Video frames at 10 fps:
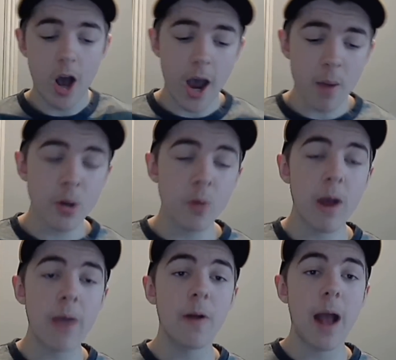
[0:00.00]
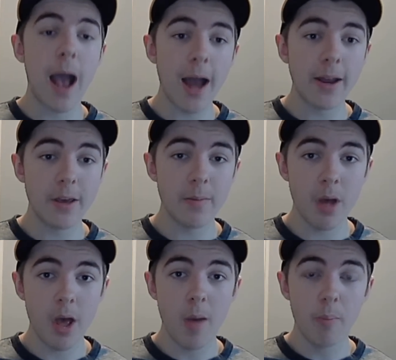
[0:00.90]
I would have rather had him
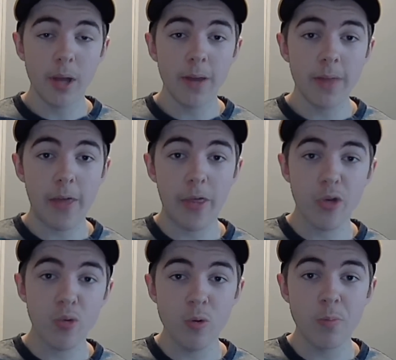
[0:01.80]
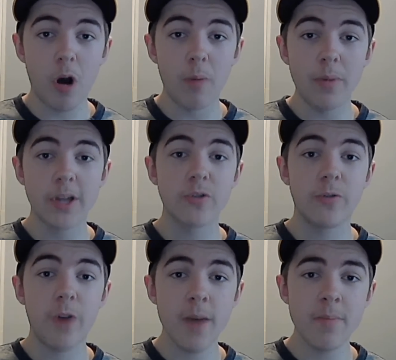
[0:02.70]
play that through ball because
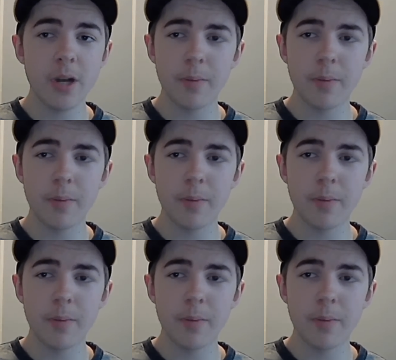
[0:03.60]
Vyman,